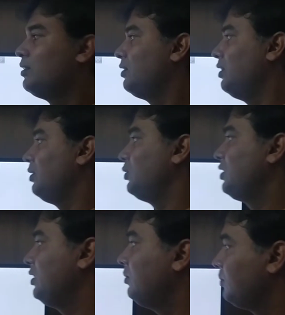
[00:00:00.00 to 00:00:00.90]
Here you
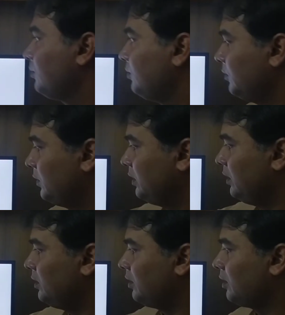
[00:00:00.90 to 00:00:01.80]
see,
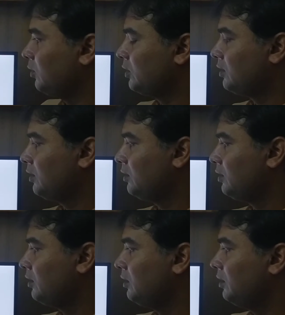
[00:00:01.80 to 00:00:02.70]
these are the questions
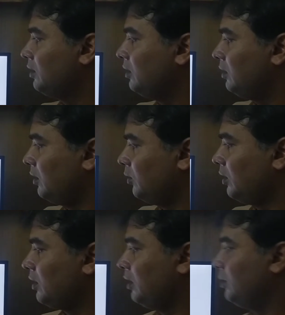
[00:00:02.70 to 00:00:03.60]
that will
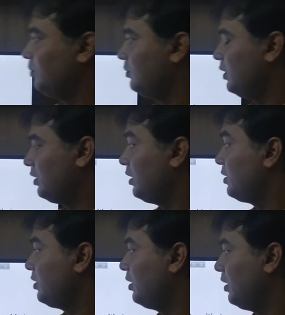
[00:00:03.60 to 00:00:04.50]
come,
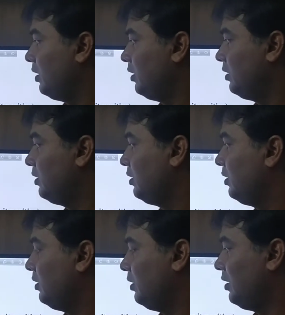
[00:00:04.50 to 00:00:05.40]
that
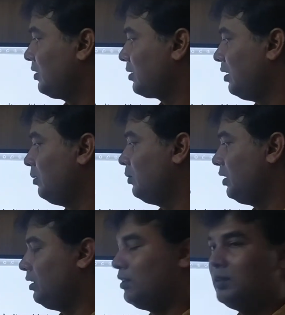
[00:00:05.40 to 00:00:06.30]
has come
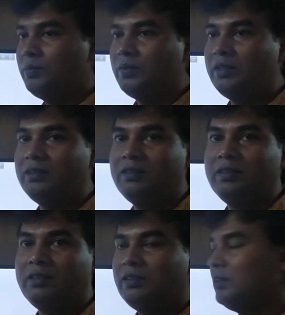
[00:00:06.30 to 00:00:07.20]
in different
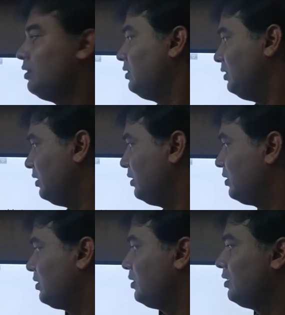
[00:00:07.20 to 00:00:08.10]

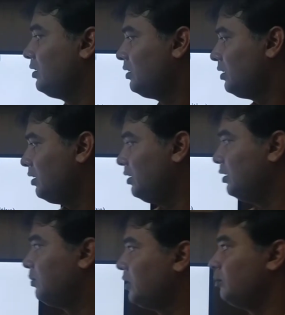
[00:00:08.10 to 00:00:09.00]
years in
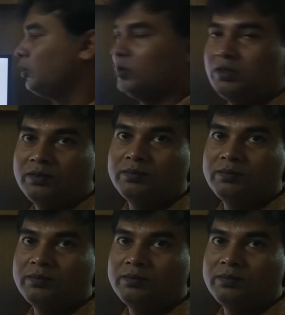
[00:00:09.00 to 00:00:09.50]
different board.